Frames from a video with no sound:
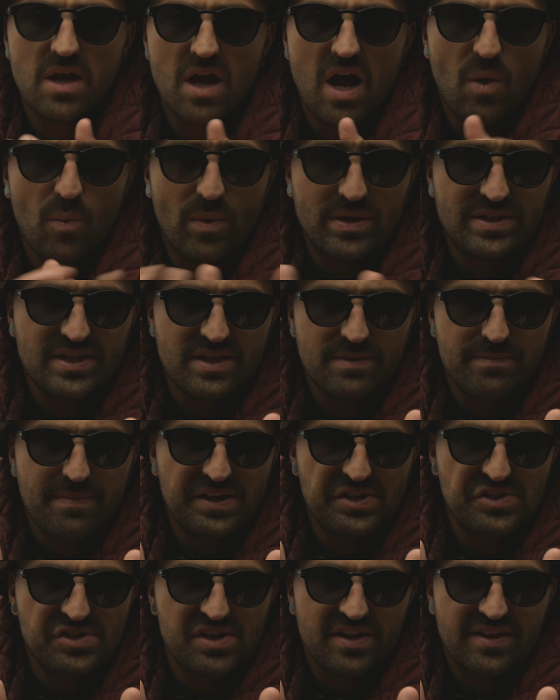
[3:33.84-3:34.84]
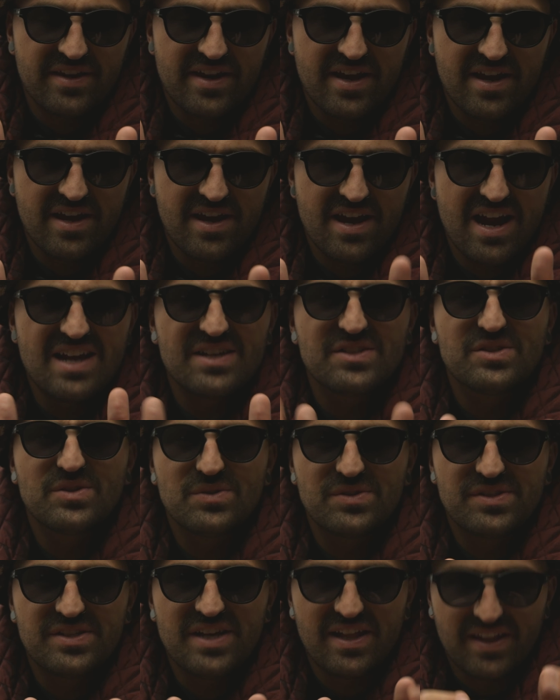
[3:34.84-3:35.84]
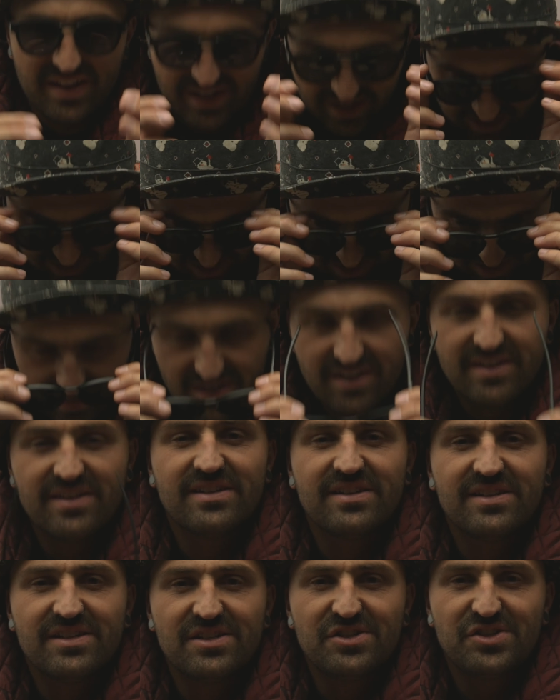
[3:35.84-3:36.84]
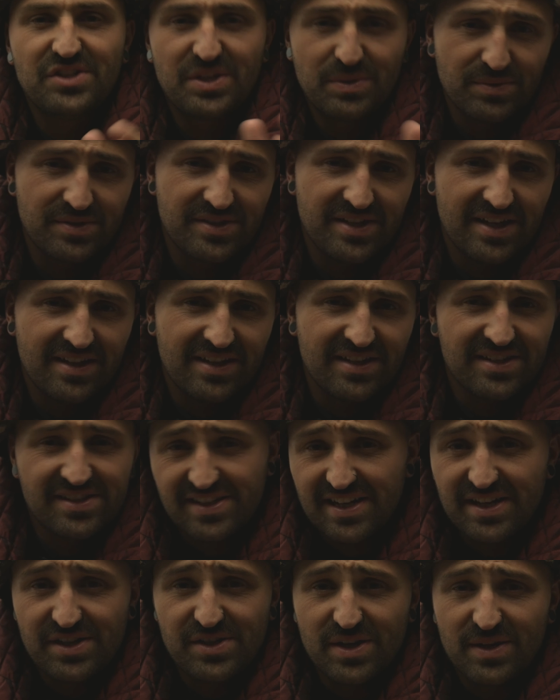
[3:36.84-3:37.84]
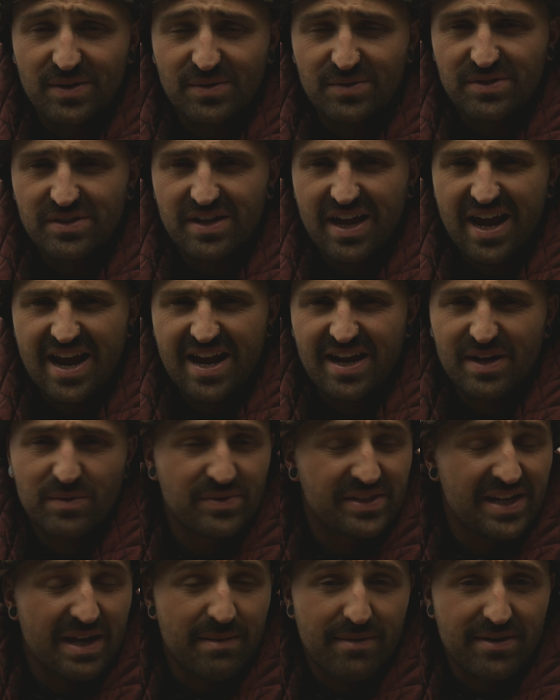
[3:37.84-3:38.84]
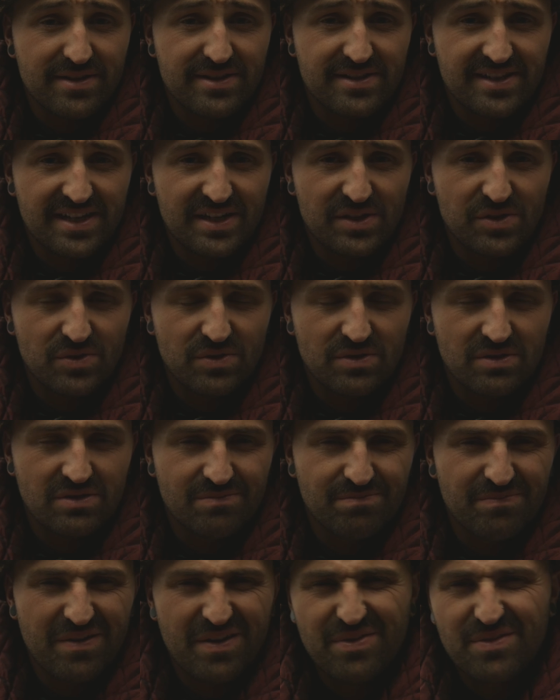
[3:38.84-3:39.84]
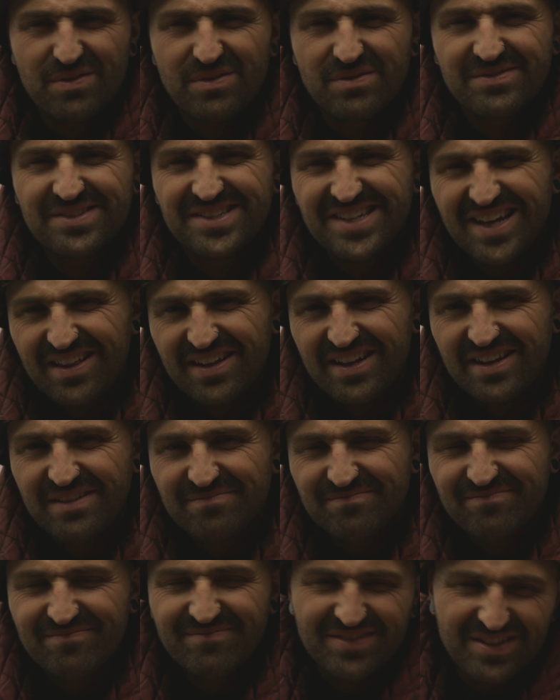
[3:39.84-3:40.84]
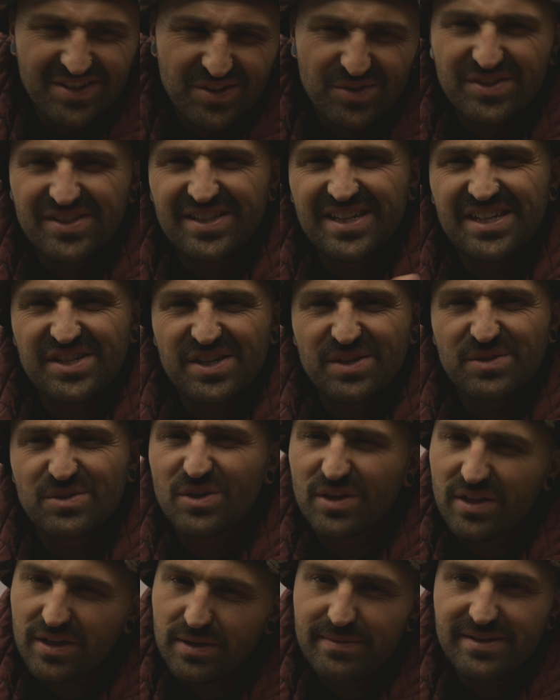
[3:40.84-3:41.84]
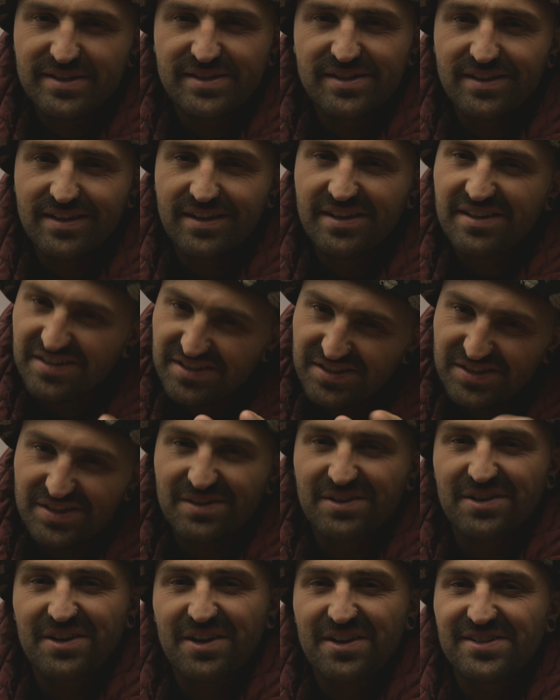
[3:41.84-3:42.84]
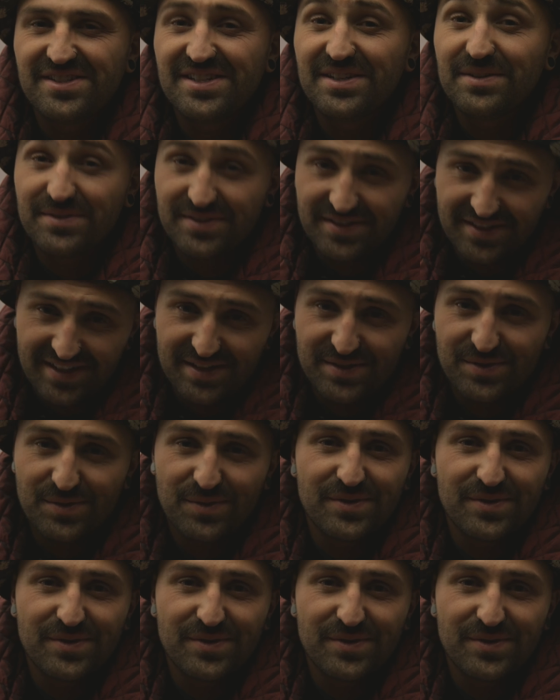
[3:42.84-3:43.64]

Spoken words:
I went to the beach the other day, I saw Sally. She was selling seashells, and it was down by the seashore, but I thought, Sally, your seashells look a little bit silly, so I'm going to go sit on a seesaw